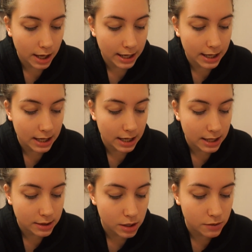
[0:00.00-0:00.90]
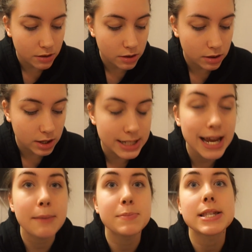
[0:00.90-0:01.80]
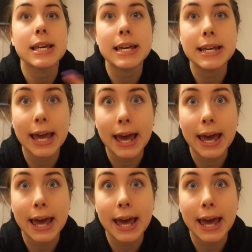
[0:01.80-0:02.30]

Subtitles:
the tips that he